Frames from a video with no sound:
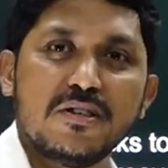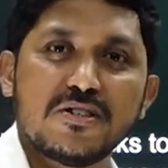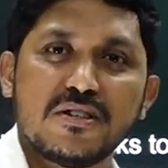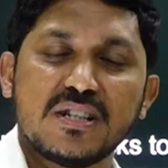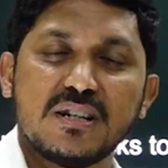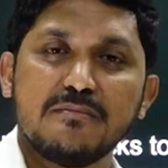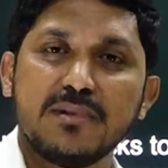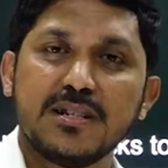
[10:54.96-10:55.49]
which
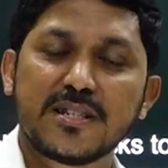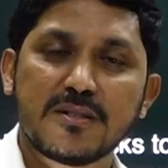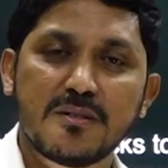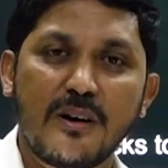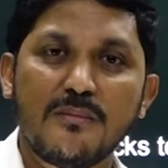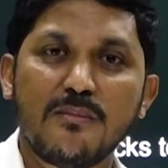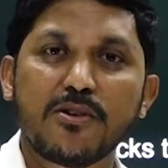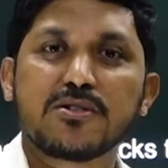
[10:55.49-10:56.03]
resembles
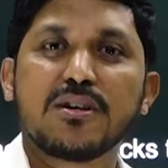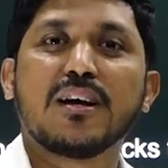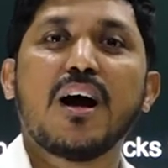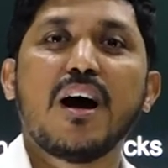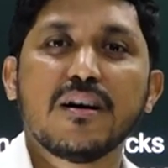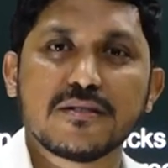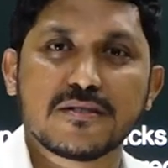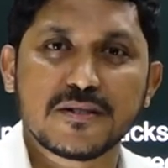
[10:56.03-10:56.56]
almost like
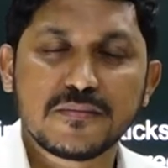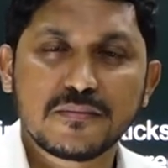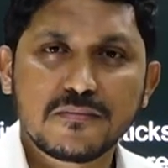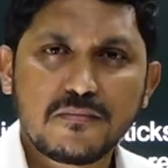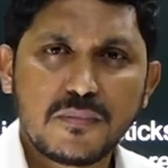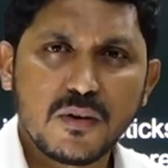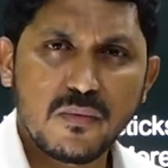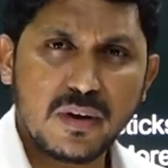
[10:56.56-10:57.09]
ours,
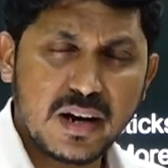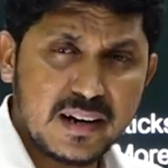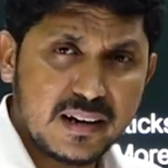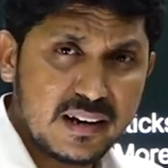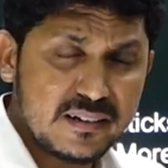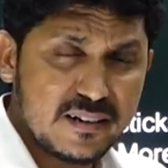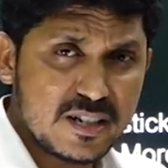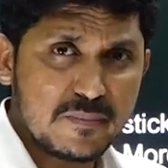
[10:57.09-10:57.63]
very
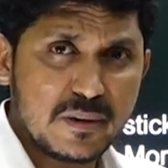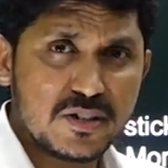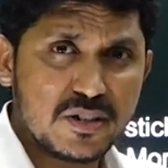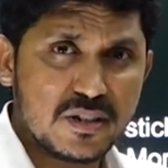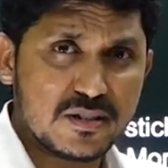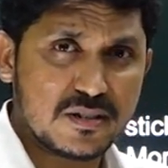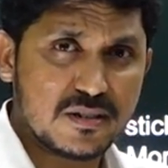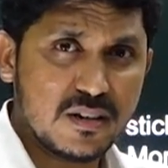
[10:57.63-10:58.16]
intelligent
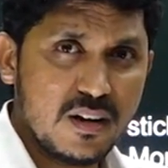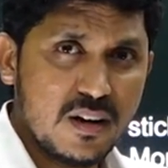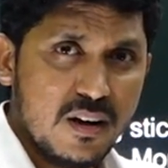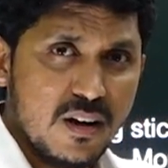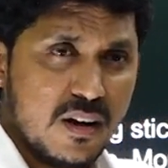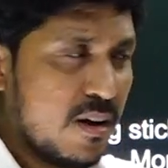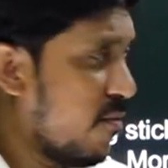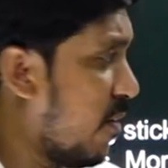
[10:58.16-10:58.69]
species.
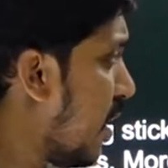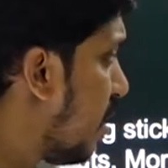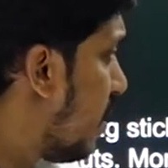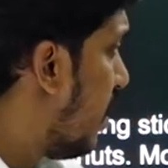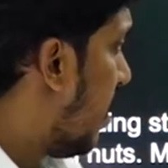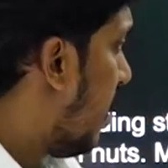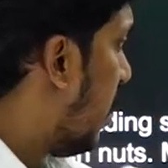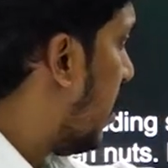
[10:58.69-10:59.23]
Fine,
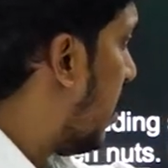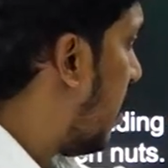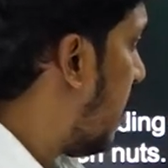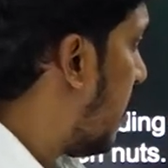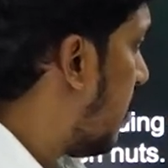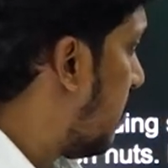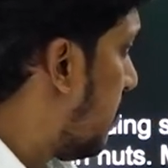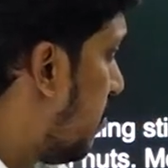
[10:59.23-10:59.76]

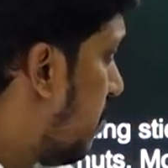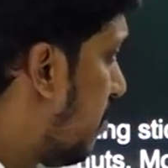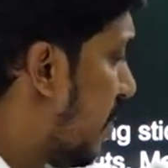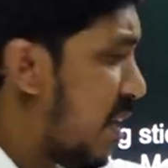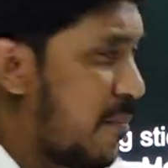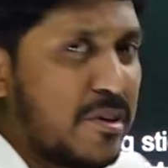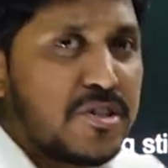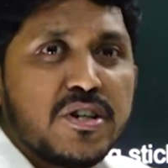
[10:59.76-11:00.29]
uh,
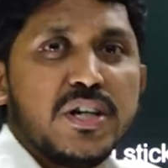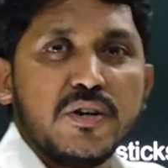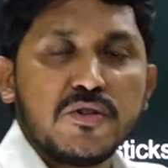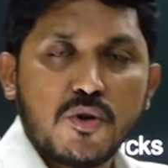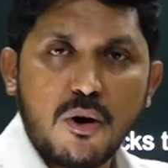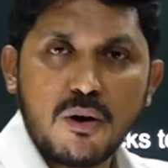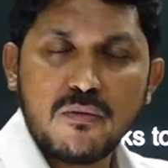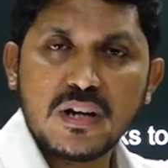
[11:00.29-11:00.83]
very in news
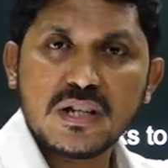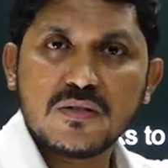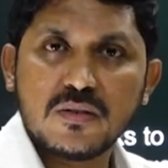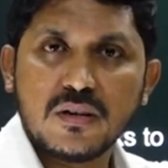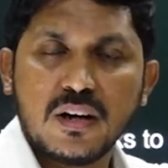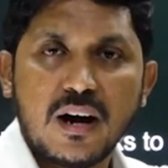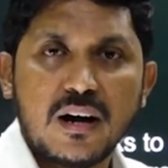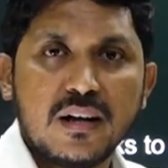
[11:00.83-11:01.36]
always
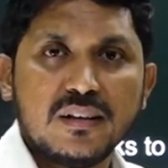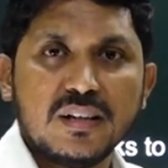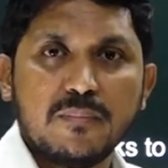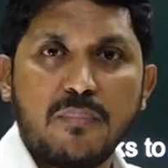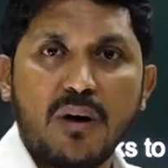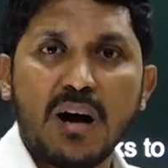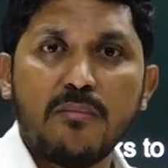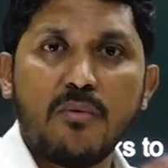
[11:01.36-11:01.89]
regarding the
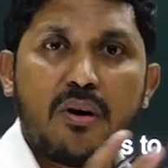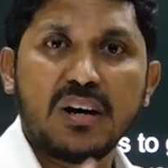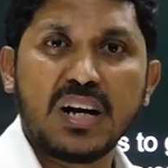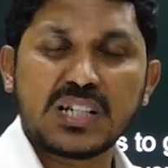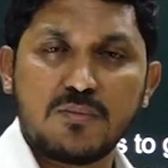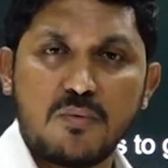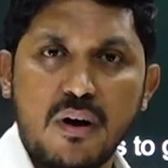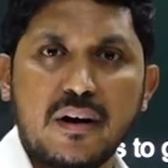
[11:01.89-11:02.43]
palm oil
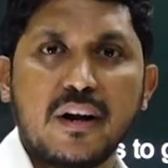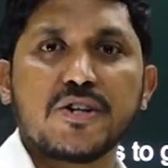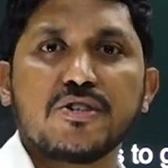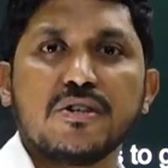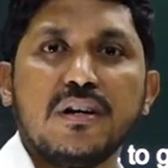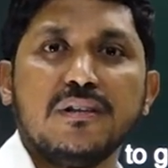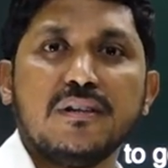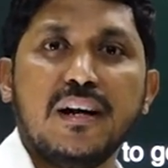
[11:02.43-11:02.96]

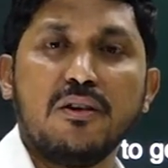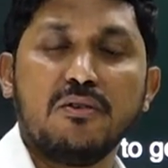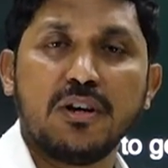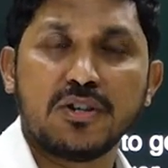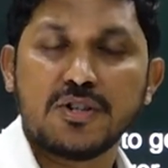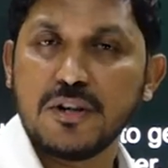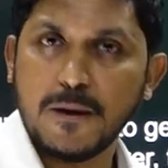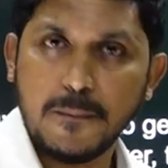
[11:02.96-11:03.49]
exploitation in the
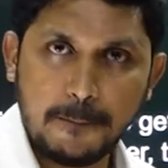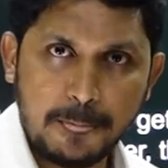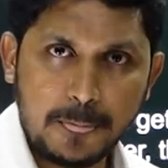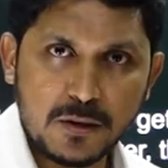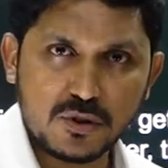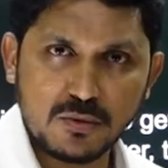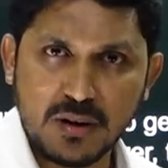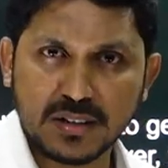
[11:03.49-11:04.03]
Indonesia,
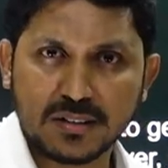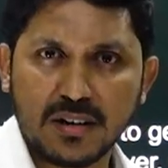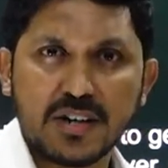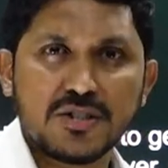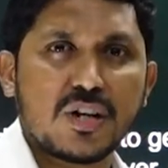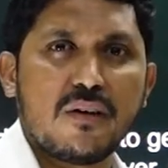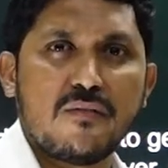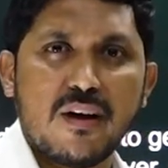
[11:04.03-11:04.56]
Sumatra,
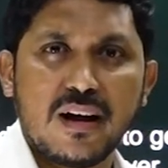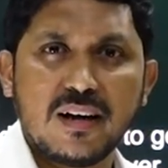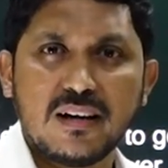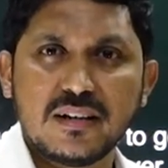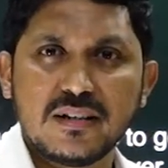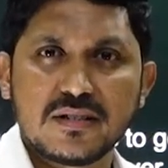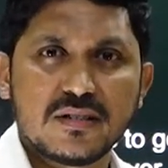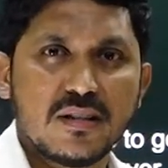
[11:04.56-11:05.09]
Java
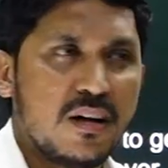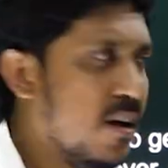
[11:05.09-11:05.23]
Islands